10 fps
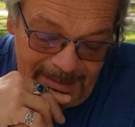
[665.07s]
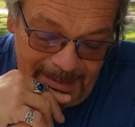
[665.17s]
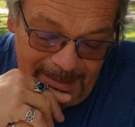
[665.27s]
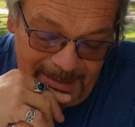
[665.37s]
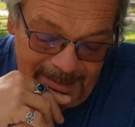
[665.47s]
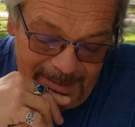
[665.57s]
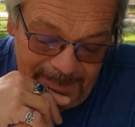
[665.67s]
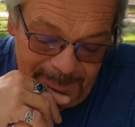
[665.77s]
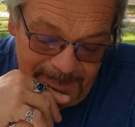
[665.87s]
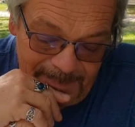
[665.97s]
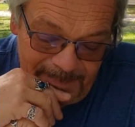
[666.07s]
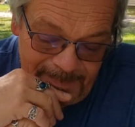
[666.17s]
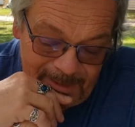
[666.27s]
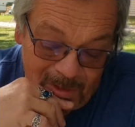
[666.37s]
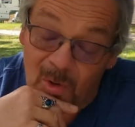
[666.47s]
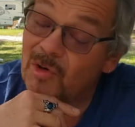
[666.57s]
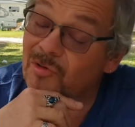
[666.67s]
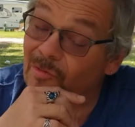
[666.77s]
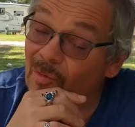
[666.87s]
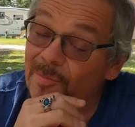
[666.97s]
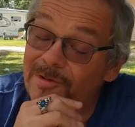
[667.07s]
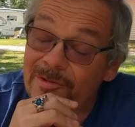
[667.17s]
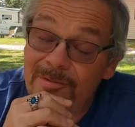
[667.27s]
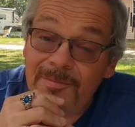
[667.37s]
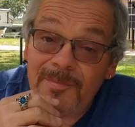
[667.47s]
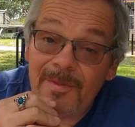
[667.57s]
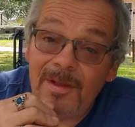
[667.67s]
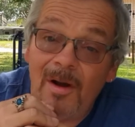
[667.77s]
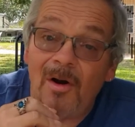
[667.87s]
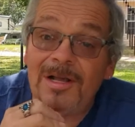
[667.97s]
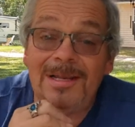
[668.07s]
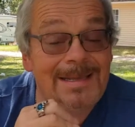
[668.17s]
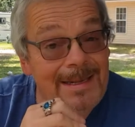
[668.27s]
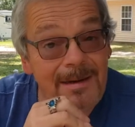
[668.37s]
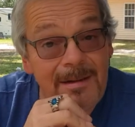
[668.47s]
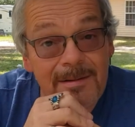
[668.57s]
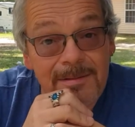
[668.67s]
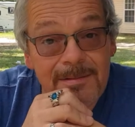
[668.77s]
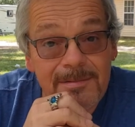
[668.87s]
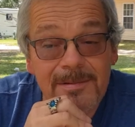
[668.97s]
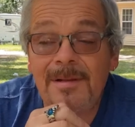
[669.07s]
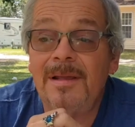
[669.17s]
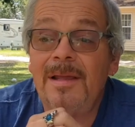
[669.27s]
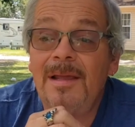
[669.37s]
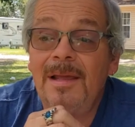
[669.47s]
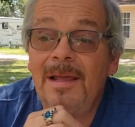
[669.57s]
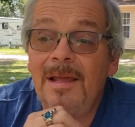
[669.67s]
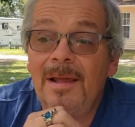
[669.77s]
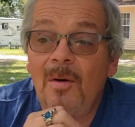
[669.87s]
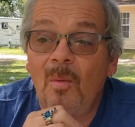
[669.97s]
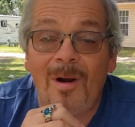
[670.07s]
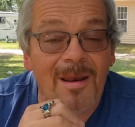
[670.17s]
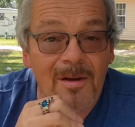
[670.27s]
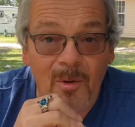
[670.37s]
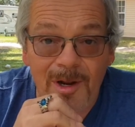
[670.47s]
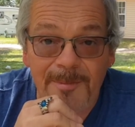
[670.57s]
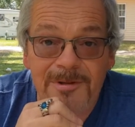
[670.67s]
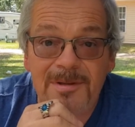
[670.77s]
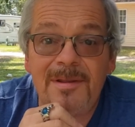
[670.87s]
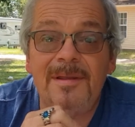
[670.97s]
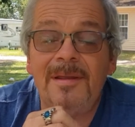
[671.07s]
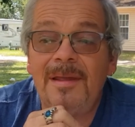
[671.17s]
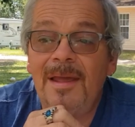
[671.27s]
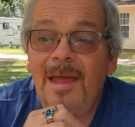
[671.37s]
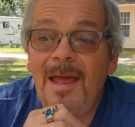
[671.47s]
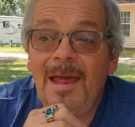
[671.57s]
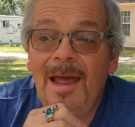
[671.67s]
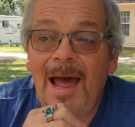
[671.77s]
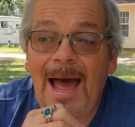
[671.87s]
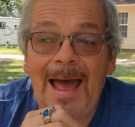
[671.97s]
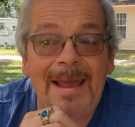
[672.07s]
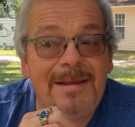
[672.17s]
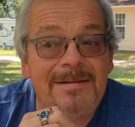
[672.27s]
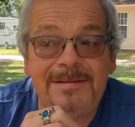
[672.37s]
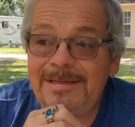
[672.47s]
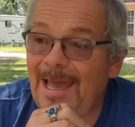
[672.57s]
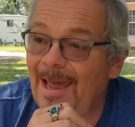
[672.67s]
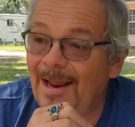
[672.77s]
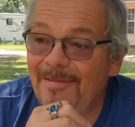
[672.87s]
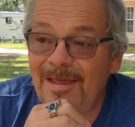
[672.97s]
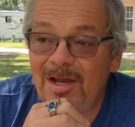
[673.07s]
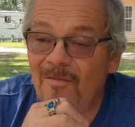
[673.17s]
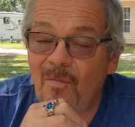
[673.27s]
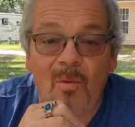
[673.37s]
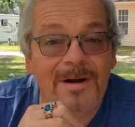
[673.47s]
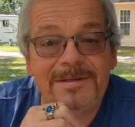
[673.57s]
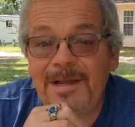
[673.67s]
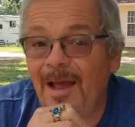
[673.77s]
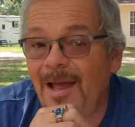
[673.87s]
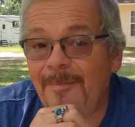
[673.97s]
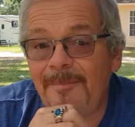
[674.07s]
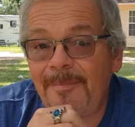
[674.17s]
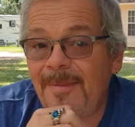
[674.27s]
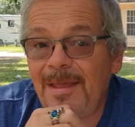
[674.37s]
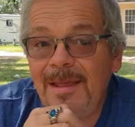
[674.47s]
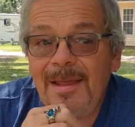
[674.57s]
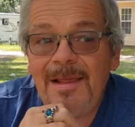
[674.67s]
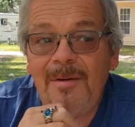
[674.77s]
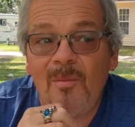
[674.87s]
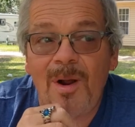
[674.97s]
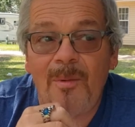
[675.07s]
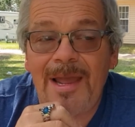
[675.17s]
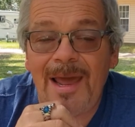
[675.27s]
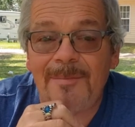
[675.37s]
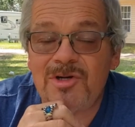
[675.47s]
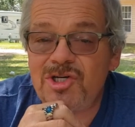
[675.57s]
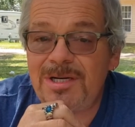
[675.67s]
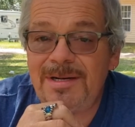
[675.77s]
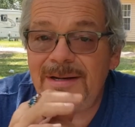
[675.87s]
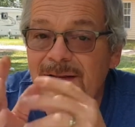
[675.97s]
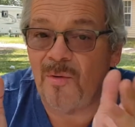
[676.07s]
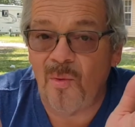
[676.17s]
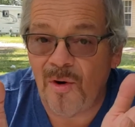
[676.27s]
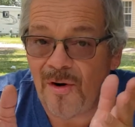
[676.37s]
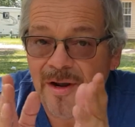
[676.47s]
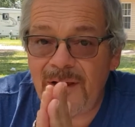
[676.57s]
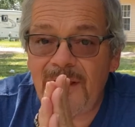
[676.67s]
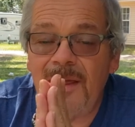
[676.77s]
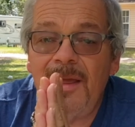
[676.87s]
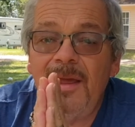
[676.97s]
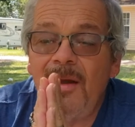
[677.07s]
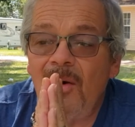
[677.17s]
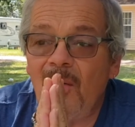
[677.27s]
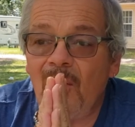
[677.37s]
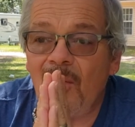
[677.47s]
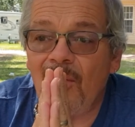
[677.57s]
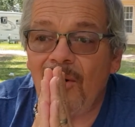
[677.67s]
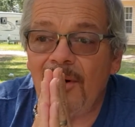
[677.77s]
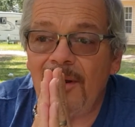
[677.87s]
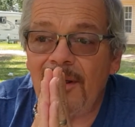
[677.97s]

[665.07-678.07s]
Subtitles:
The laundry rooms are clean, well equipped. I cannot think of one time where we had a machine that didn't work, or